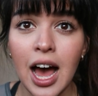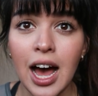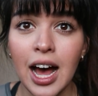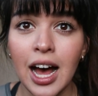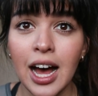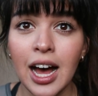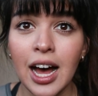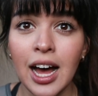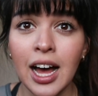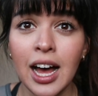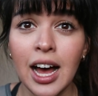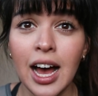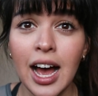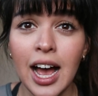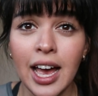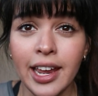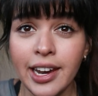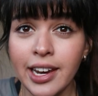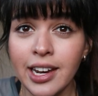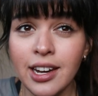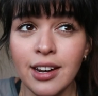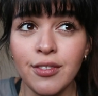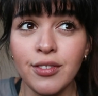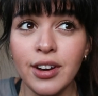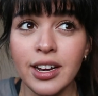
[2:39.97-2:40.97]
Uh, I
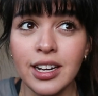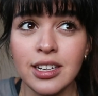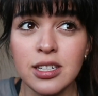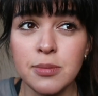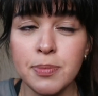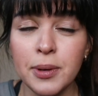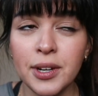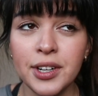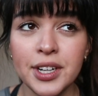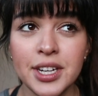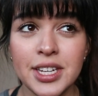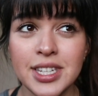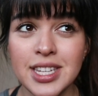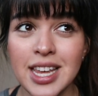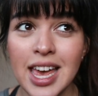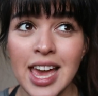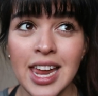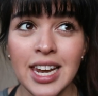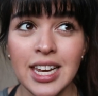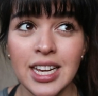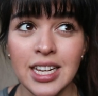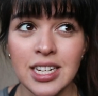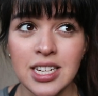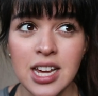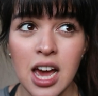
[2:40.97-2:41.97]
didn't experience
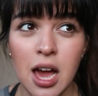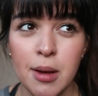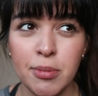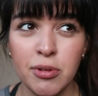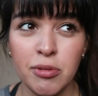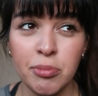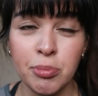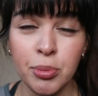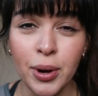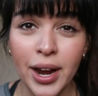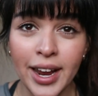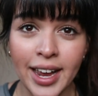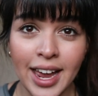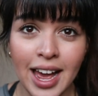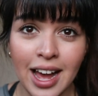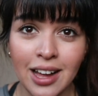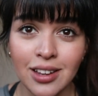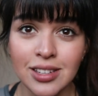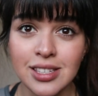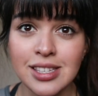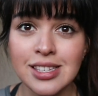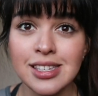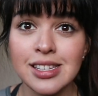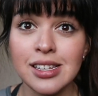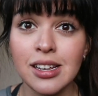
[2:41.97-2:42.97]
any type of
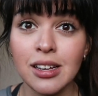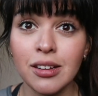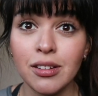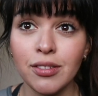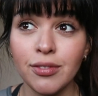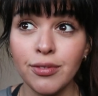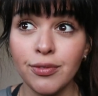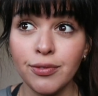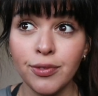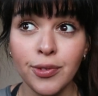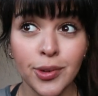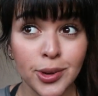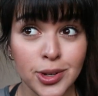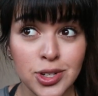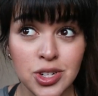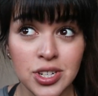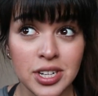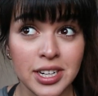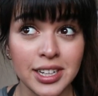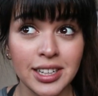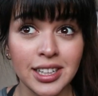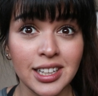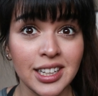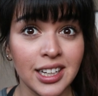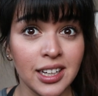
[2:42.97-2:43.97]
breakouts,
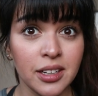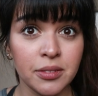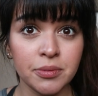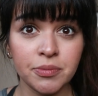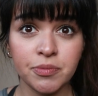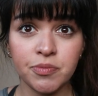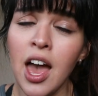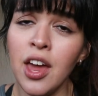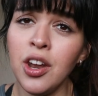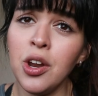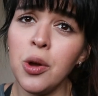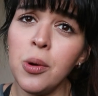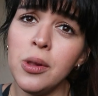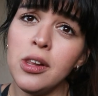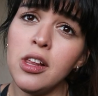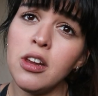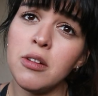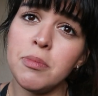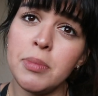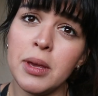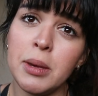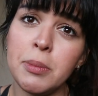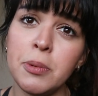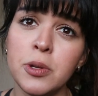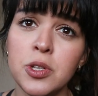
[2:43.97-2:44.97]
fortunately. I know a lot
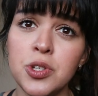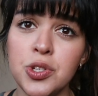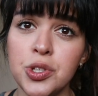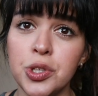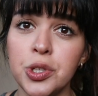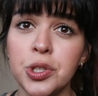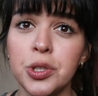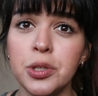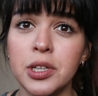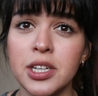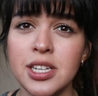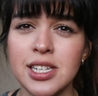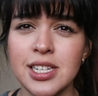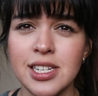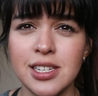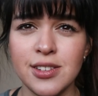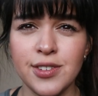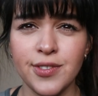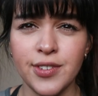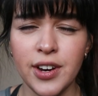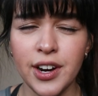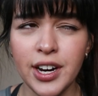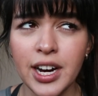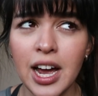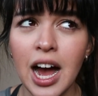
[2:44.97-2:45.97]
of people do because
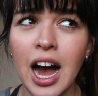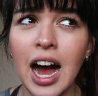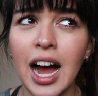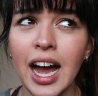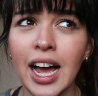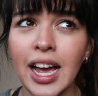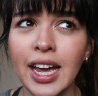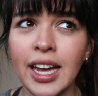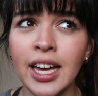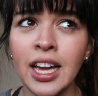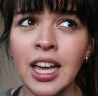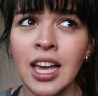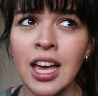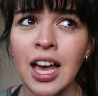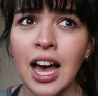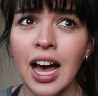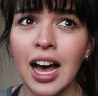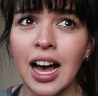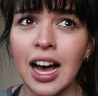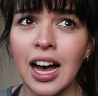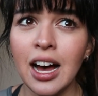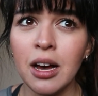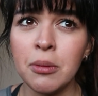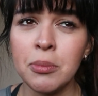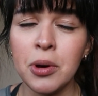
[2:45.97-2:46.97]
it's very high
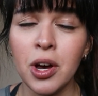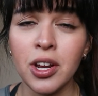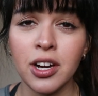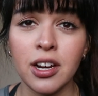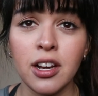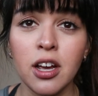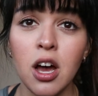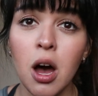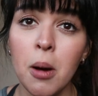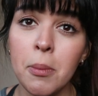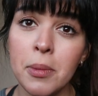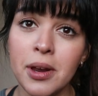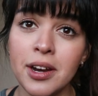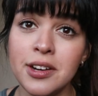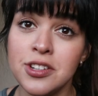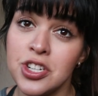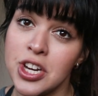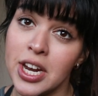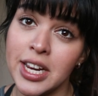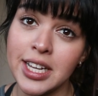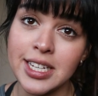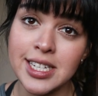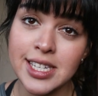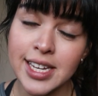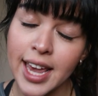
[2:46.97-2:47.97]
um, on a
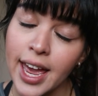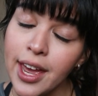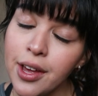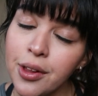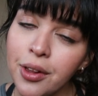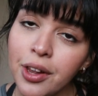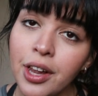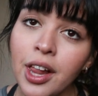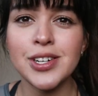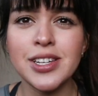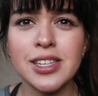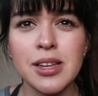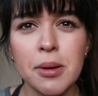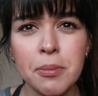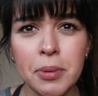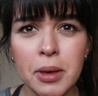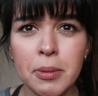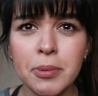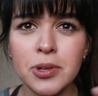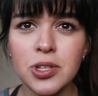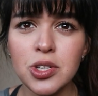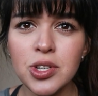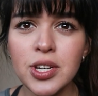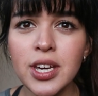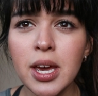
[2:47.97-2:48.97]
comedogenic scale. So some
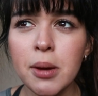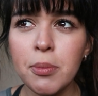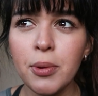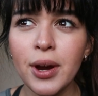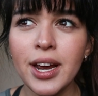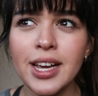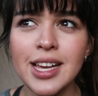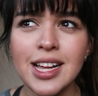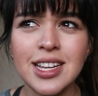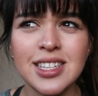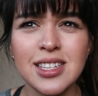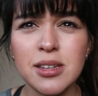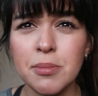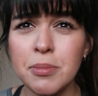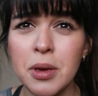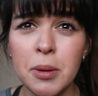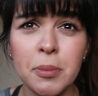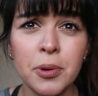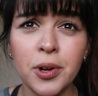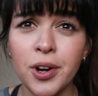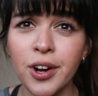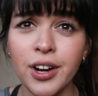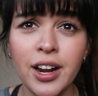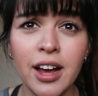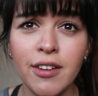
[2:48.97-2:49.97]
people do get breakouts, some
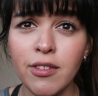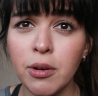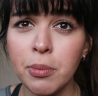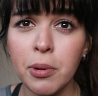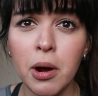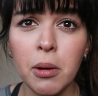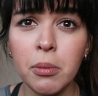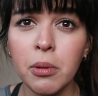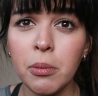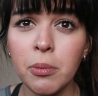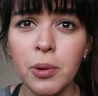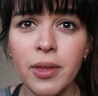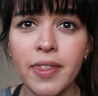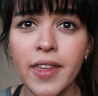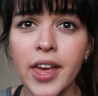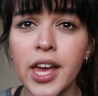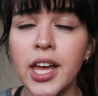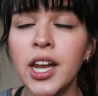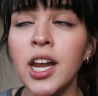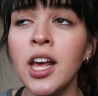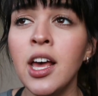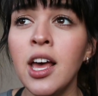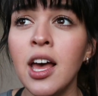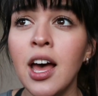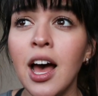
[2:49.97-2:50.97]
people don't have a problem with
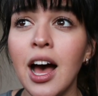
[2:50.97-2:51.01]
it.